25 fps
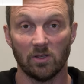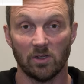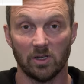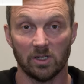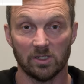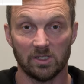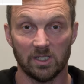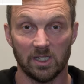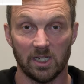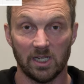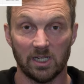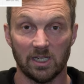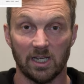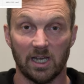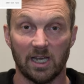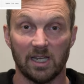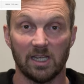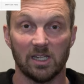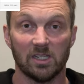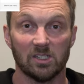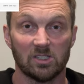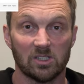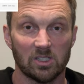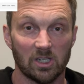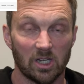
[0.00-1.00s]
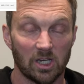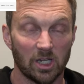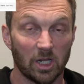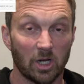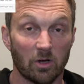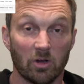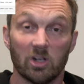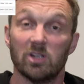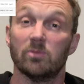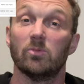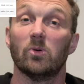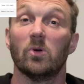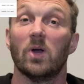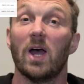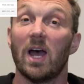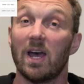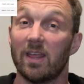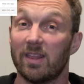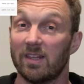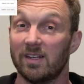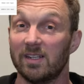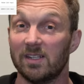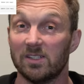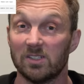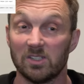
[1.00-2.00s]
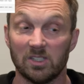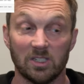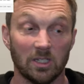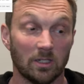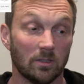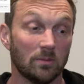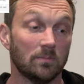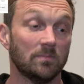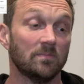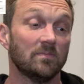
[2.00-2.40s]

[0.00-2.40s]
and is an incredible athlete still.